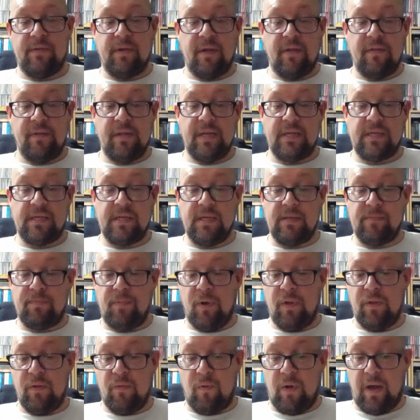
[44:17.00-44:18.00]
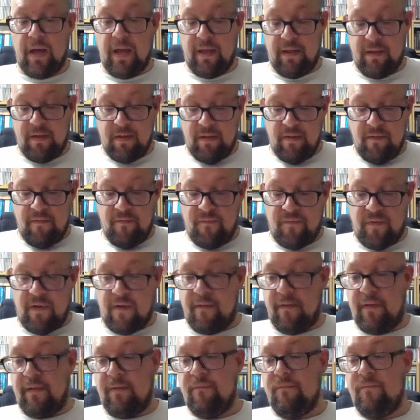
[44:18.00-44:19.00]
This is, by the way,
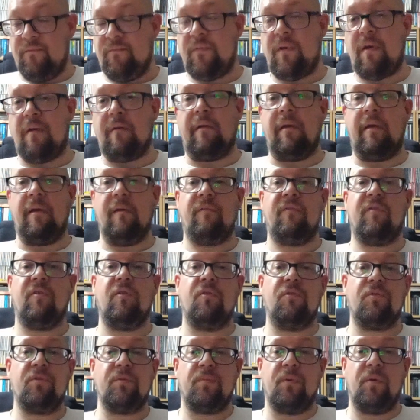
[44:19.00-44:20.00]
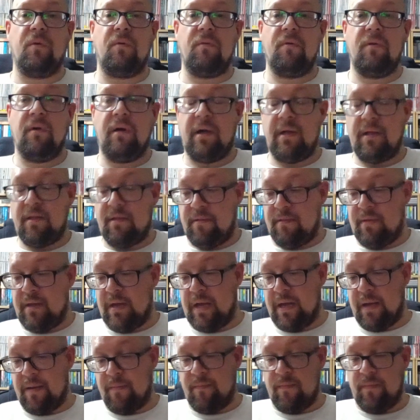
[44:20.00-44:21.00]
very, very affordable.
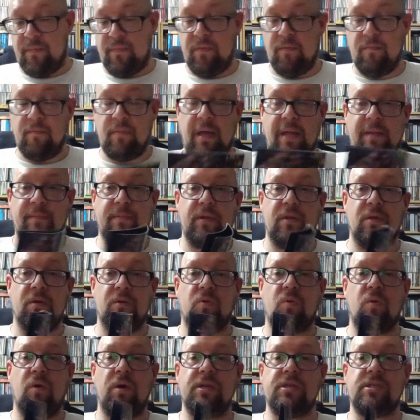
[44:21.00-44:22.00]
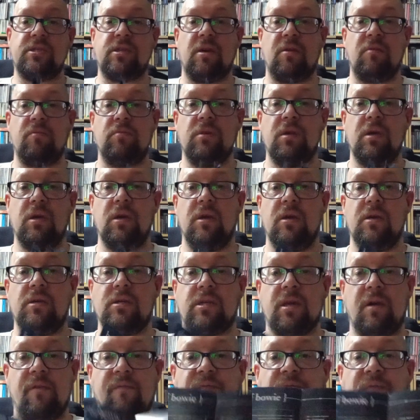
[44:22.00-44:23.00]
Maybe not quite so
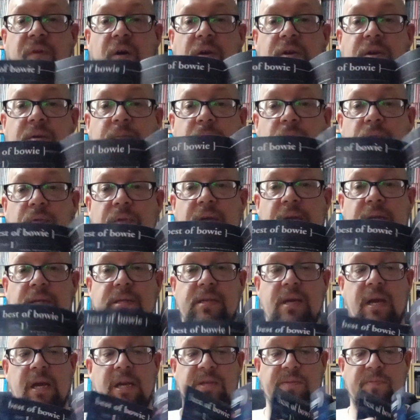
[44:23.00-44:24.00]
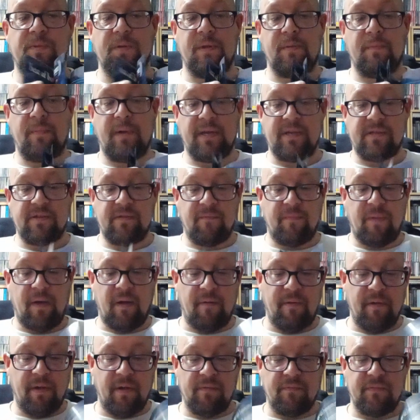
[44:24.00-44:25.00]
findable these days, but The Best of
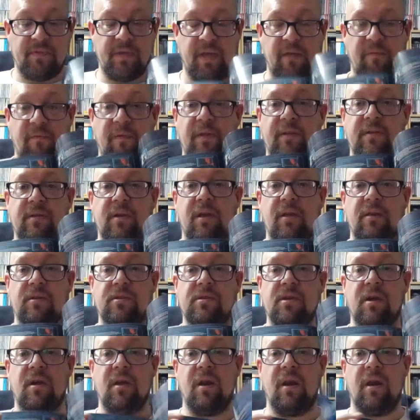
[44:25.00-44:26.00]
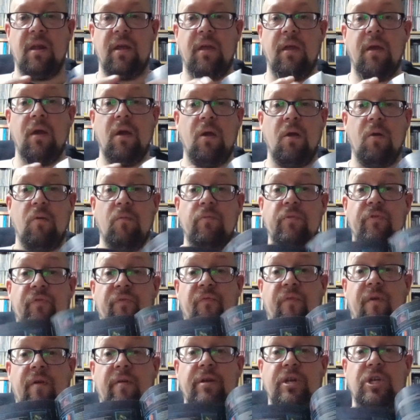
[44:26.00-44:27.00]
Bowie on DVD certainly was
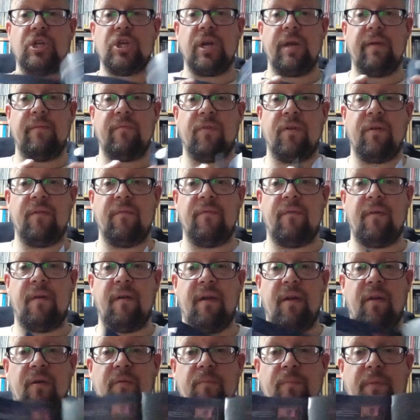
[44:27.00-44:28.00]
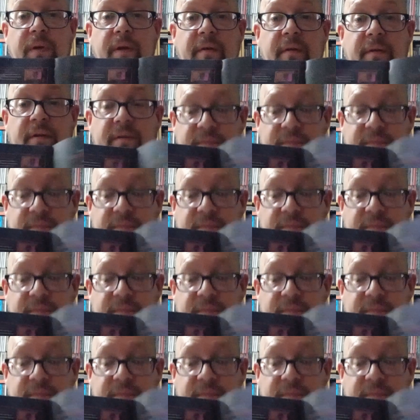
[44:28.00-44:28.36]
very cheap for a very long period